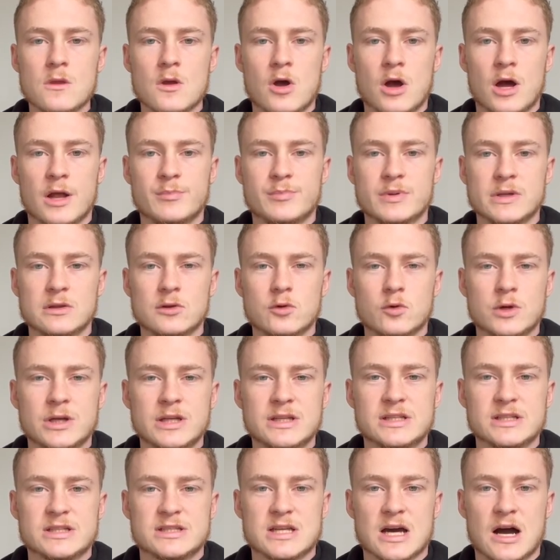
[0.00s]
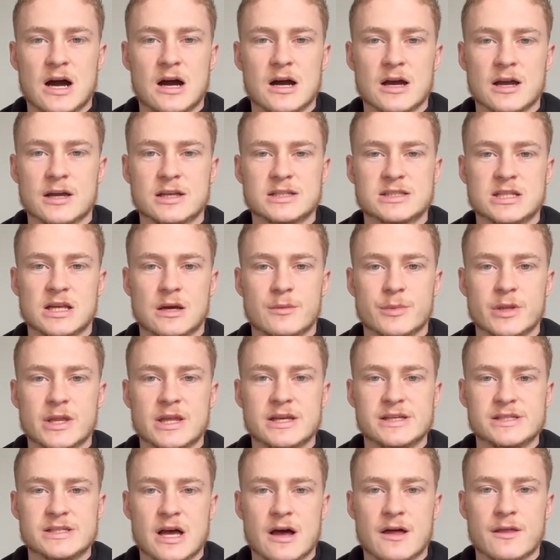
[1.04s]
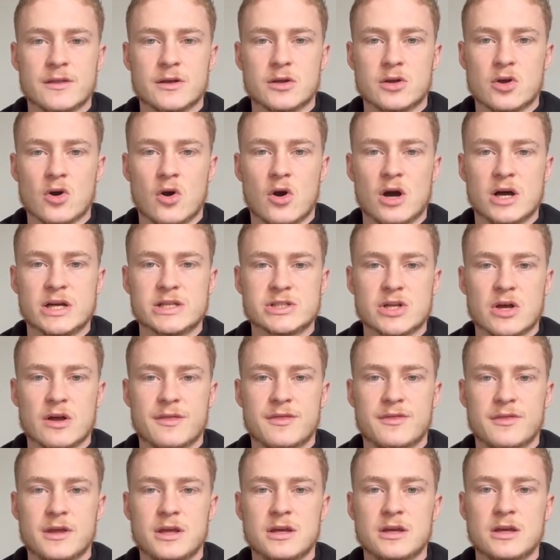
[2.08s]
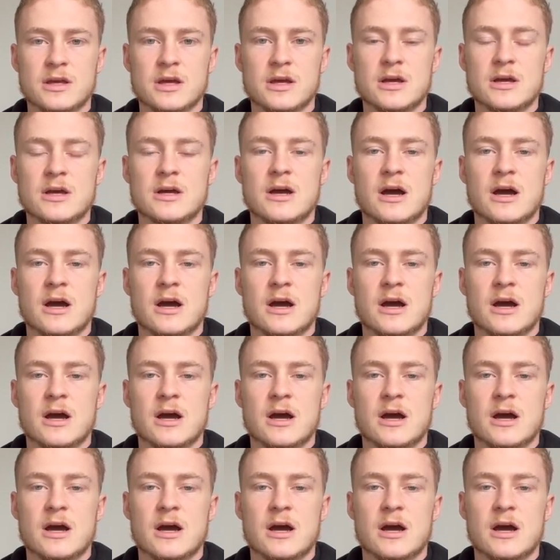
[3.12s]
I'd be looking to target some of these other guys, I think,